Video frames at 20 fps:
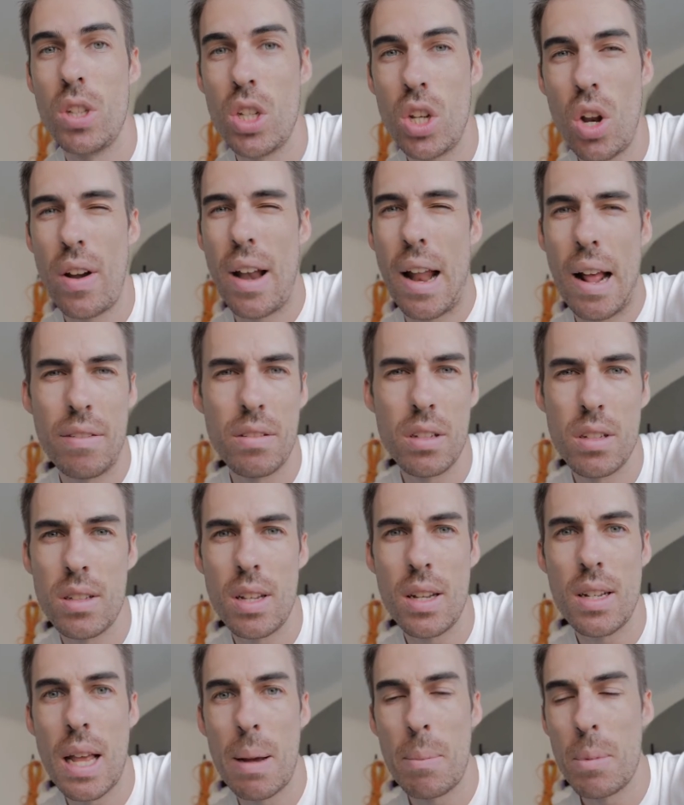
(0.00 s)
you don't have to
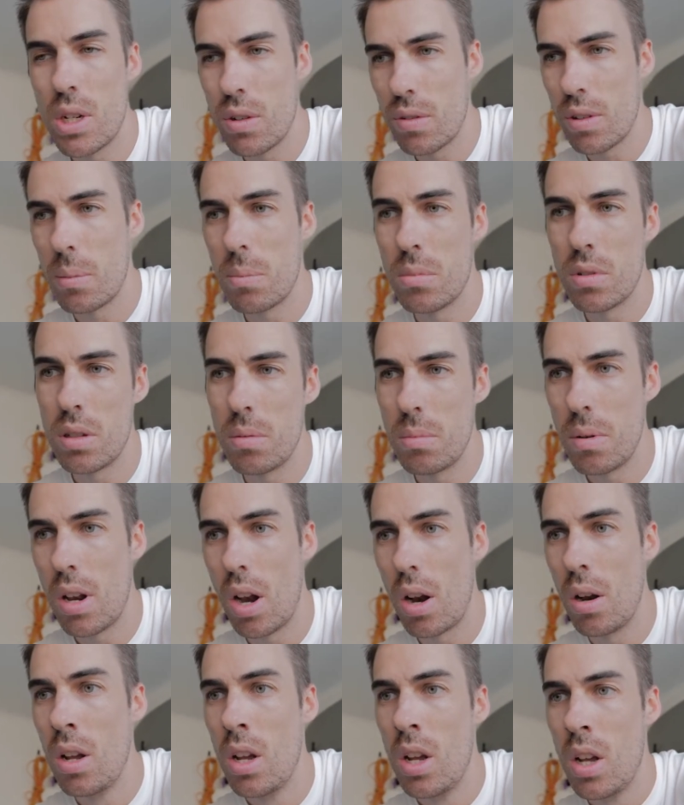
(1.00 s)
see damage for them to
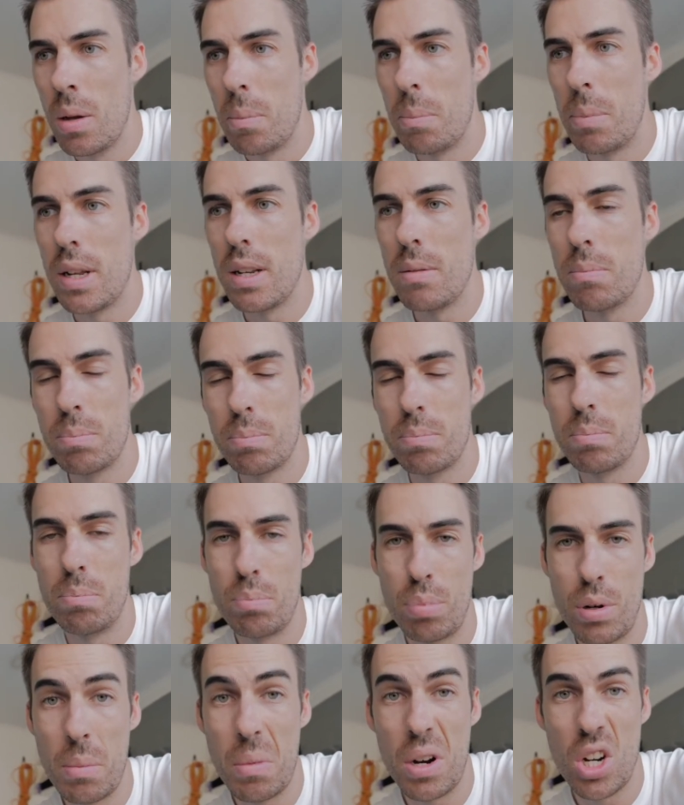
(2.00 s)
be
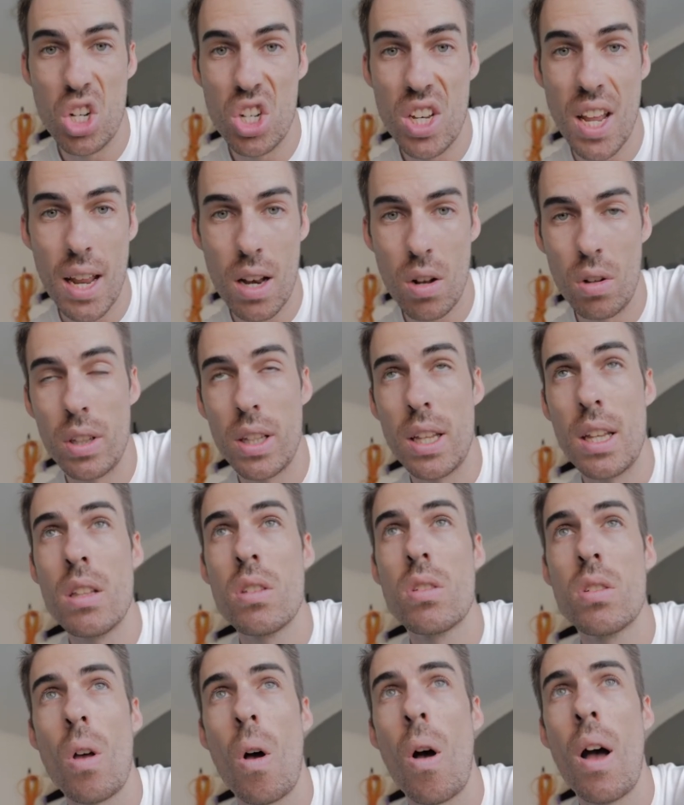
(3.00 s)
pretty much dead on the
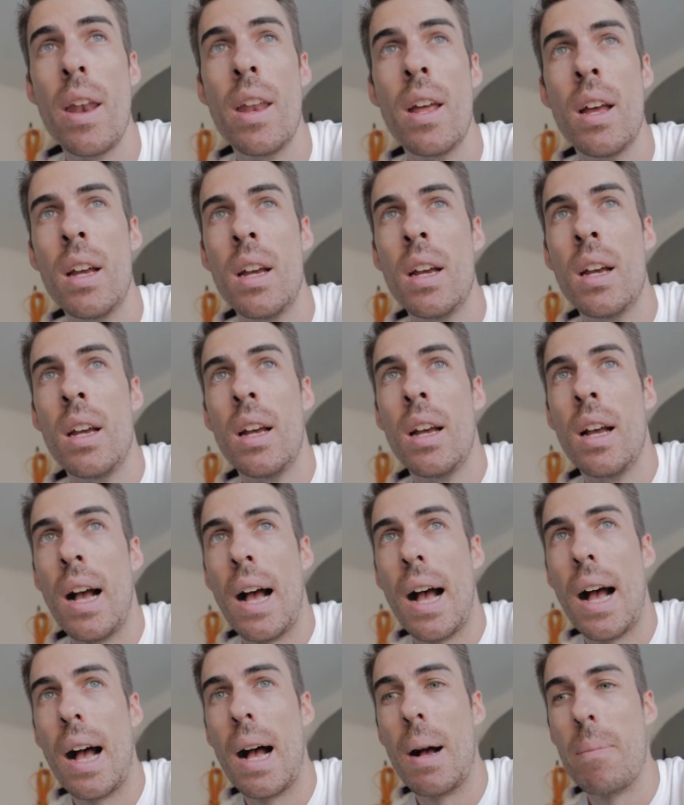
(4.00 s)
inside,
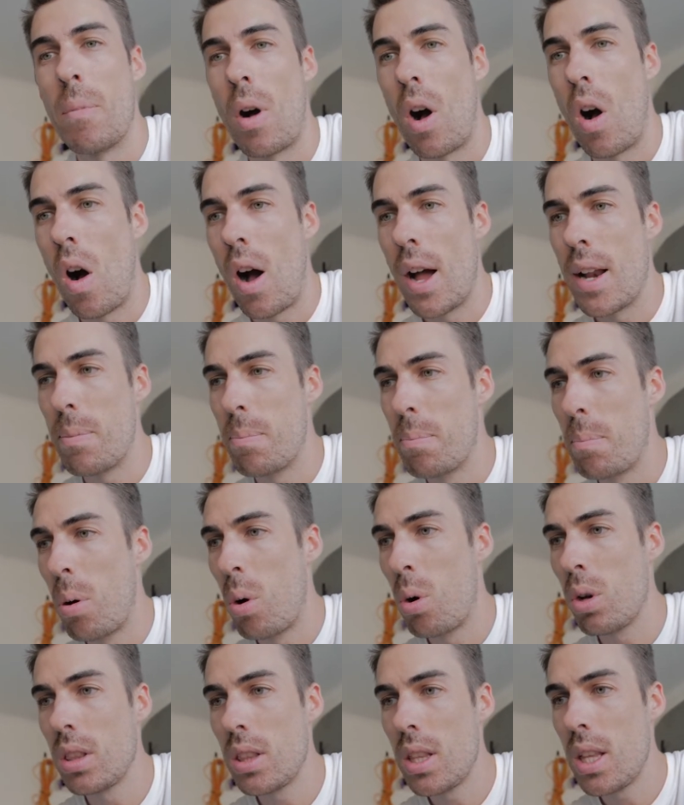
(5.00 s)
I
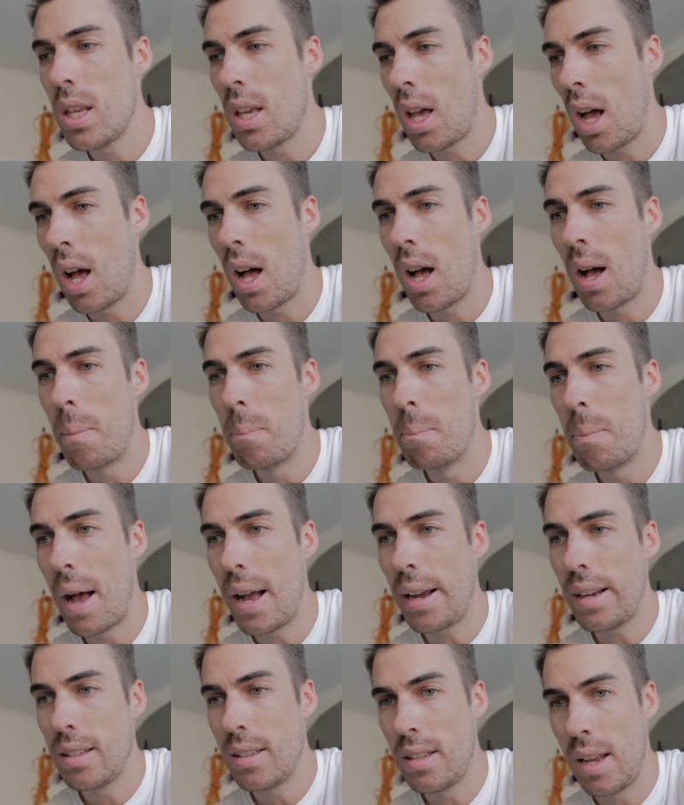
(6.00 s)
put the car
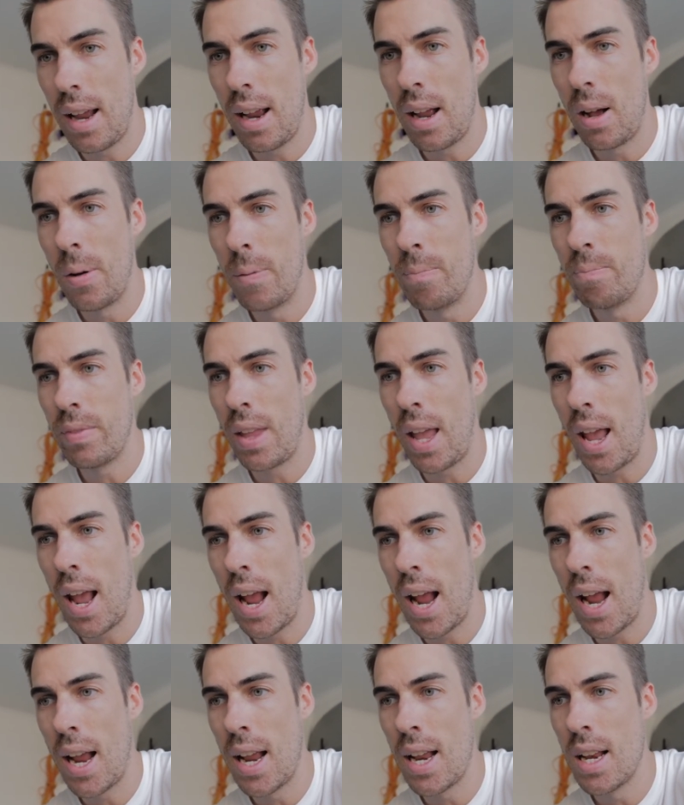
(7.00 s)
back down
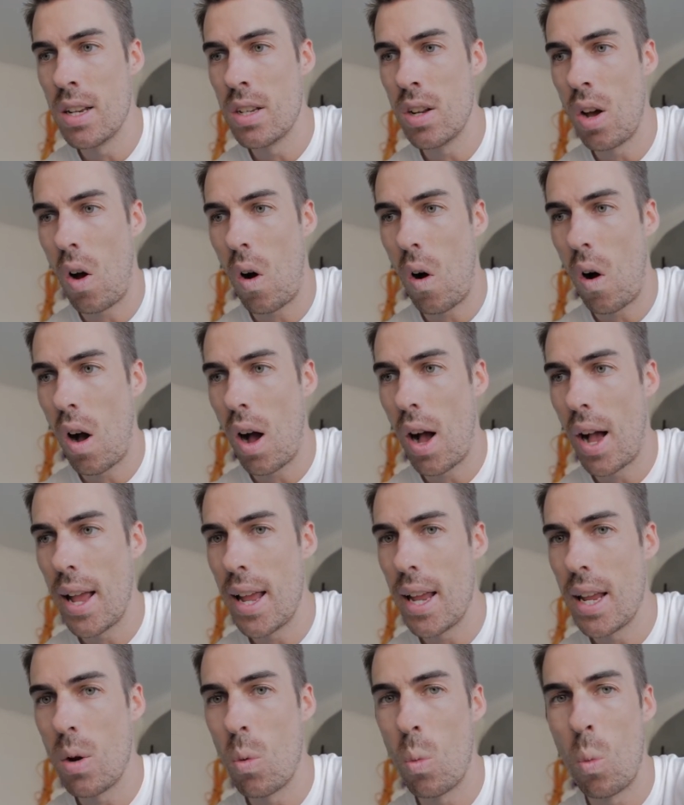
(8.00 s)
and
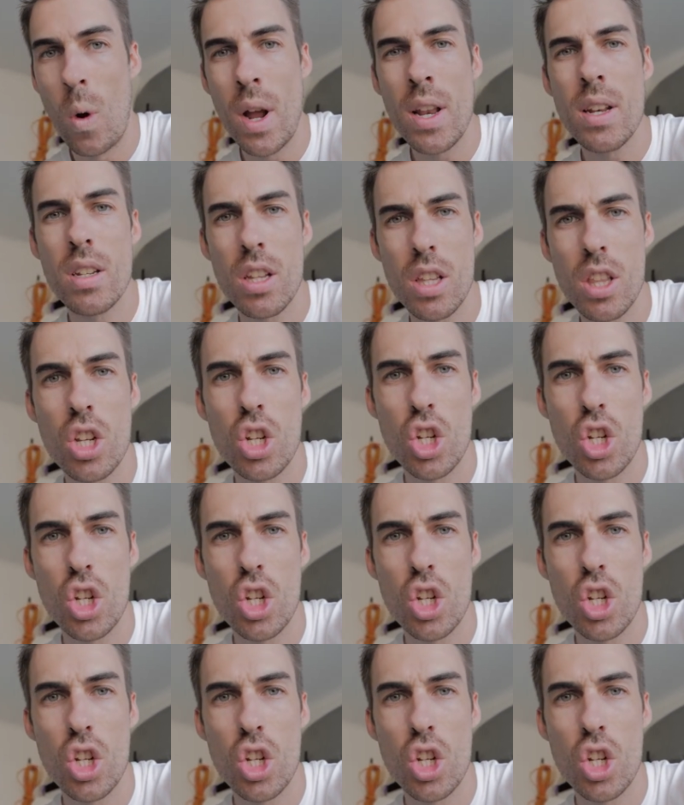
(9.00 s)
I went to the